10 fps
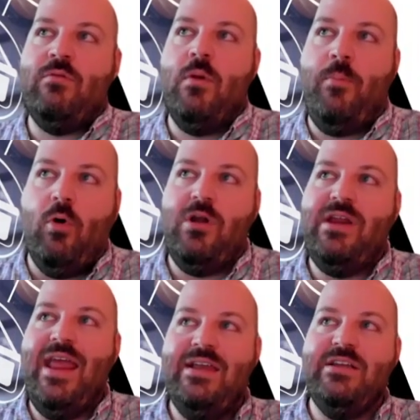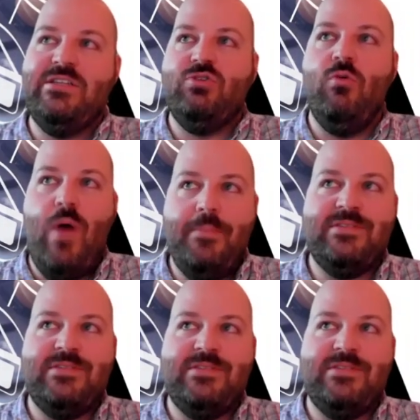reporting industry
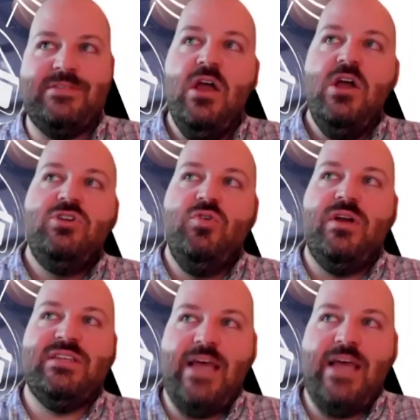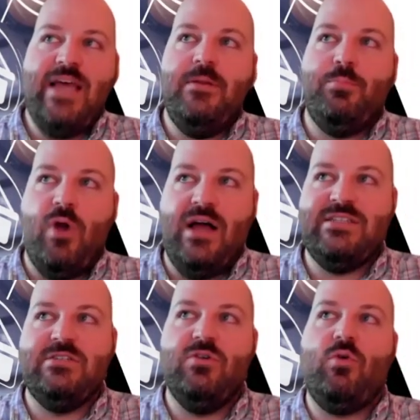website to accept and
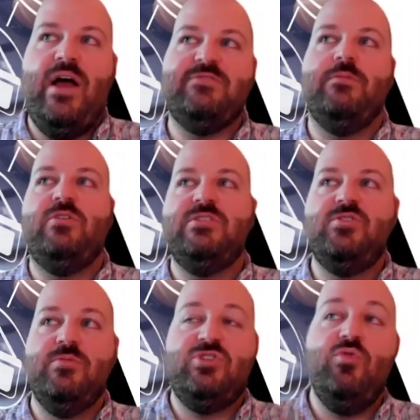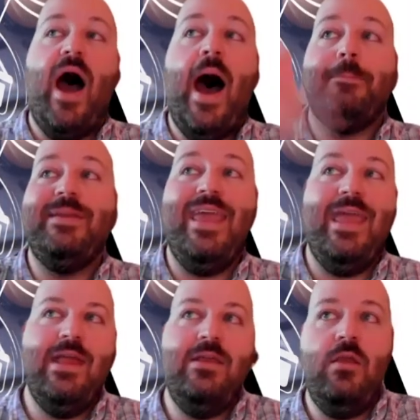process requests from consumers to opt
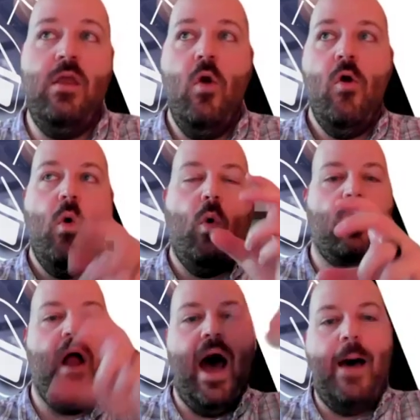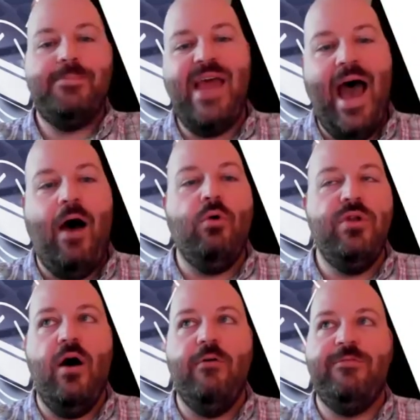in or opt out
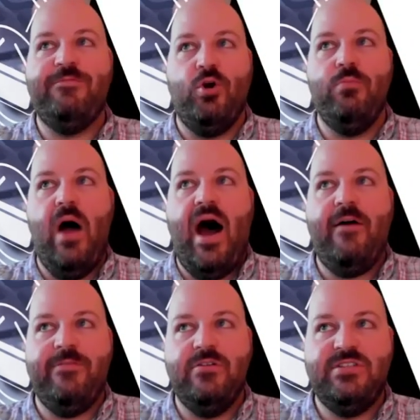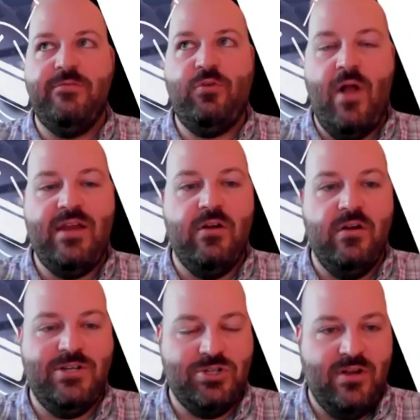of firm offers of credit or
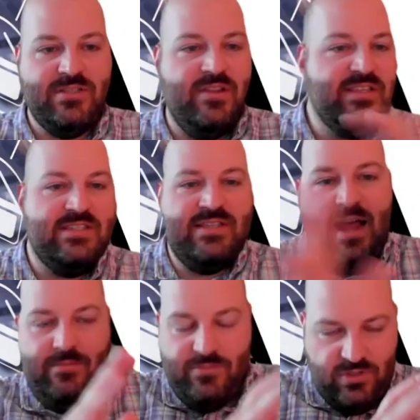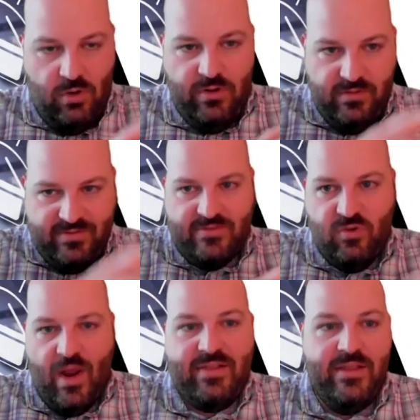insurance. So this is not totally
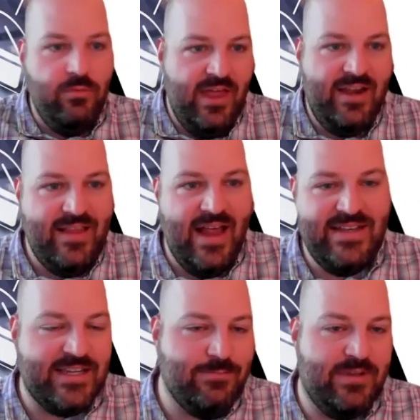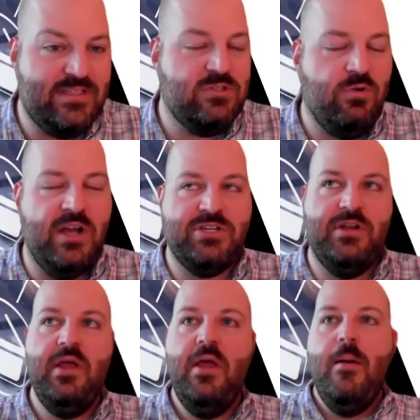directly related to that text message question,
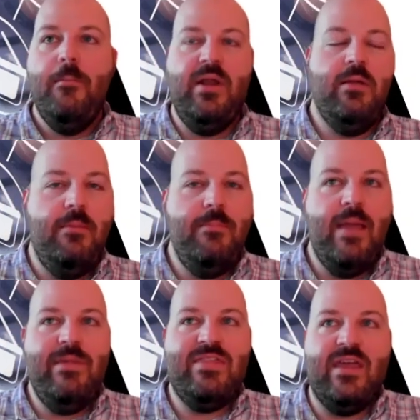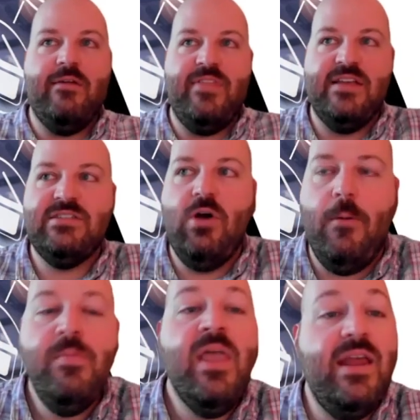but it made me think of this. So
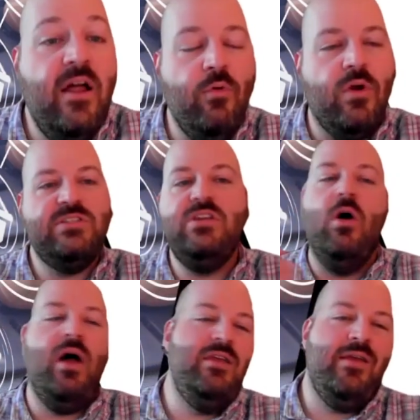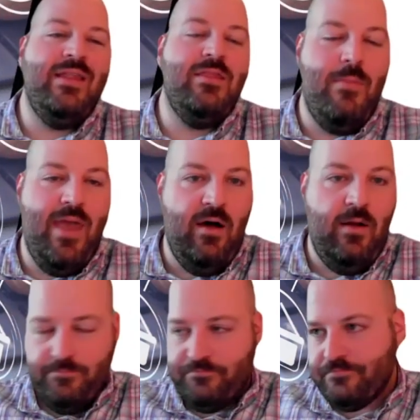in other words, you know how you get in the mail
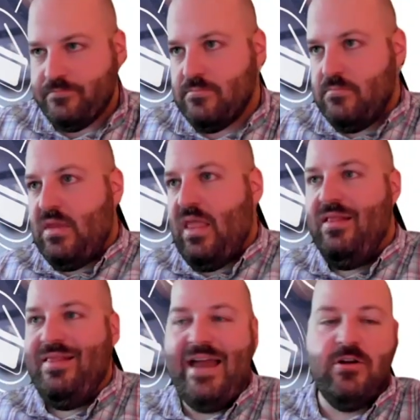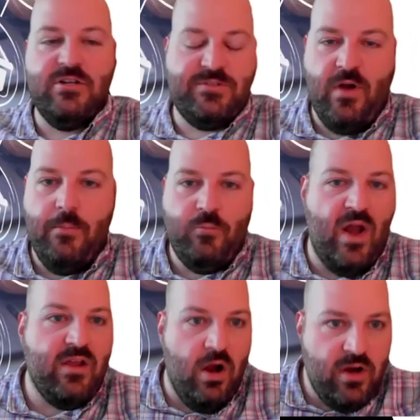letters from credit
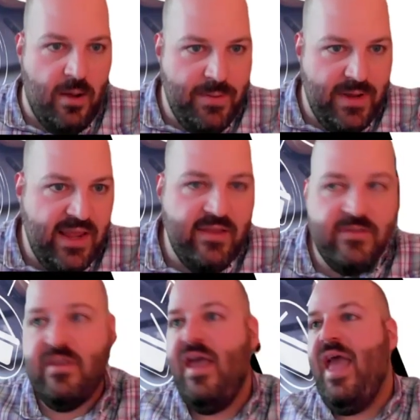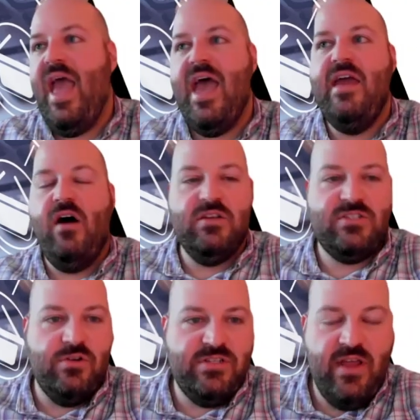card companies and all
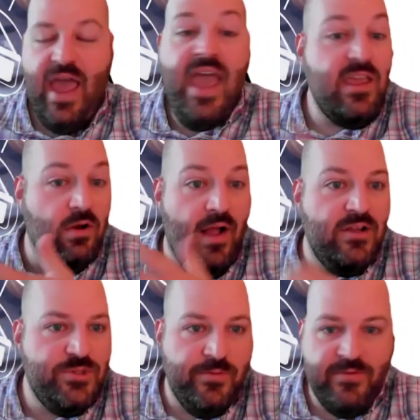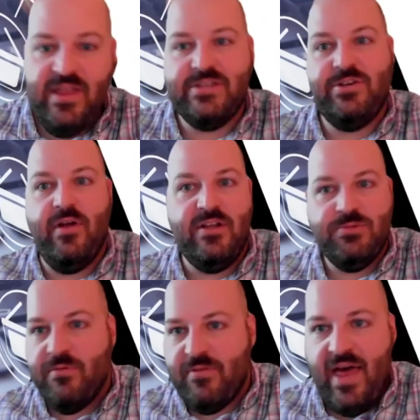sorts of, hey, you're eligible for this, you're eligible
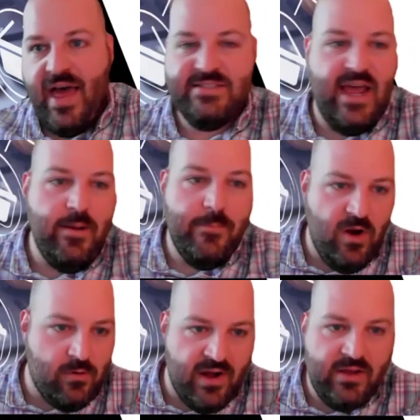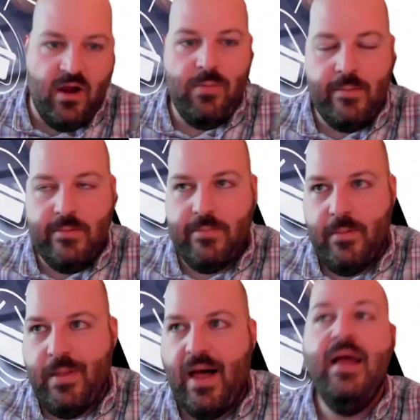for that, sign up for our credit card, blah, blah, blah, blah,
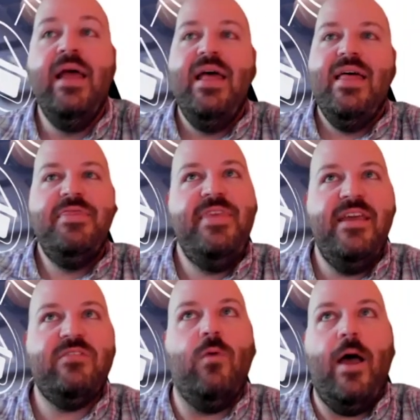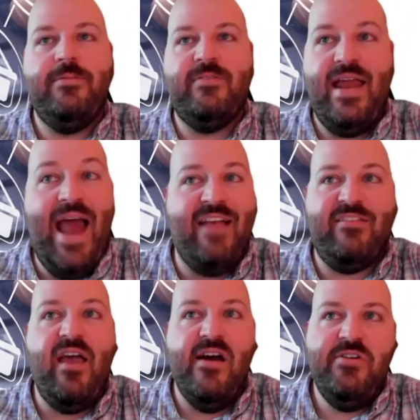blah. This website, as I
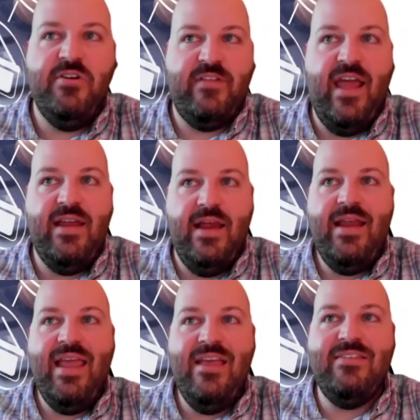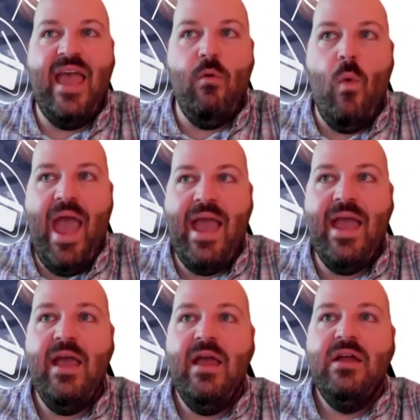understand it, is a way
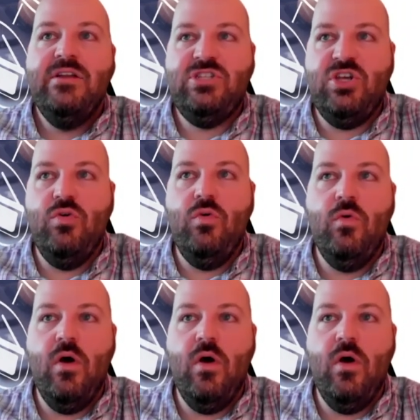to